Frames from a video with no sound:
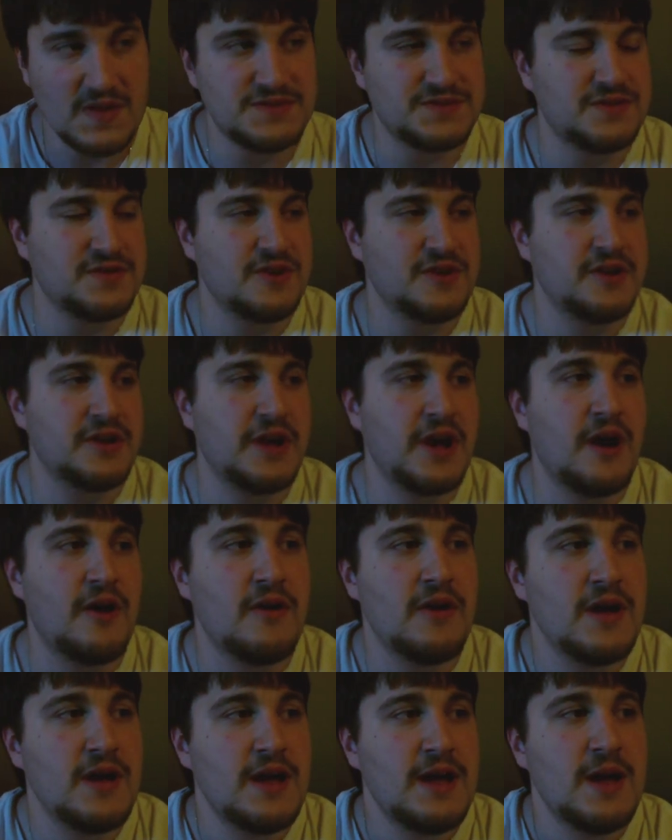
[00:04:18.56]
So there you
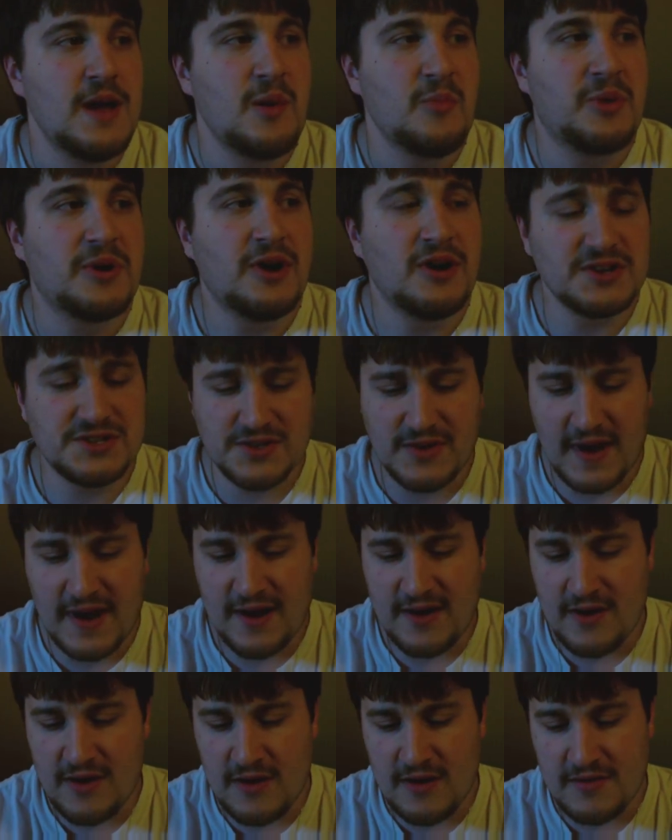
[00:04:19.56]
go. But also
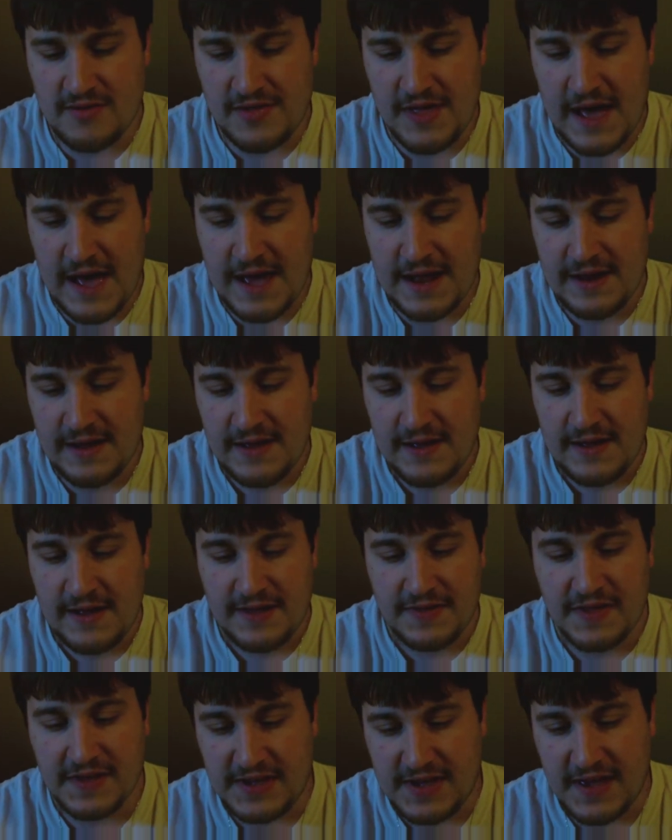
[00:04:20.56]
I heard that
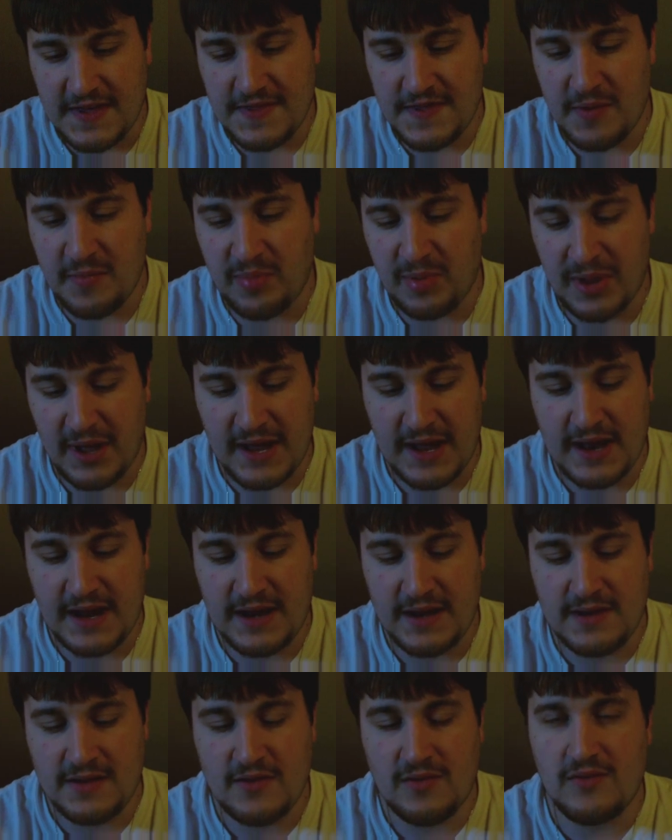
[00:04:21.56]
the kid that
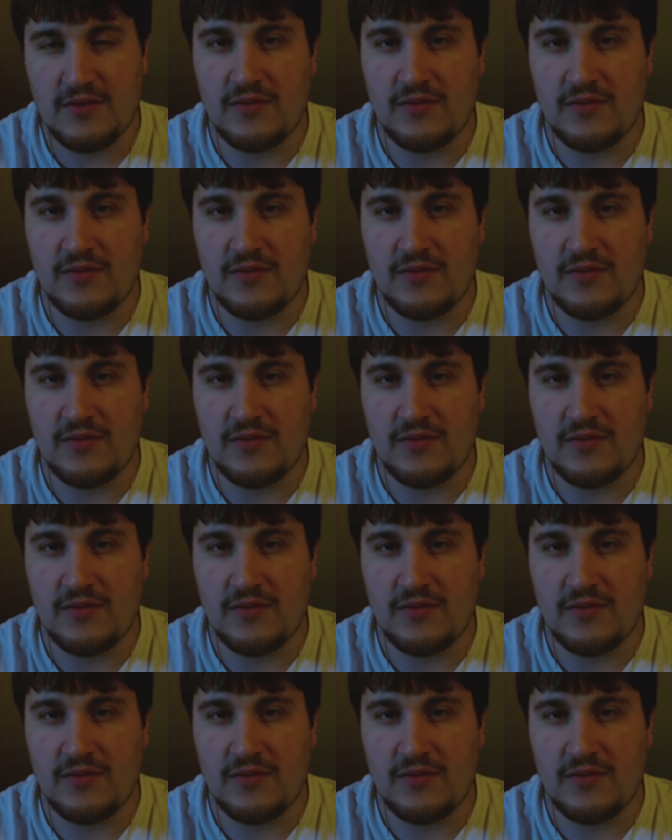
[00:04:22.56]
played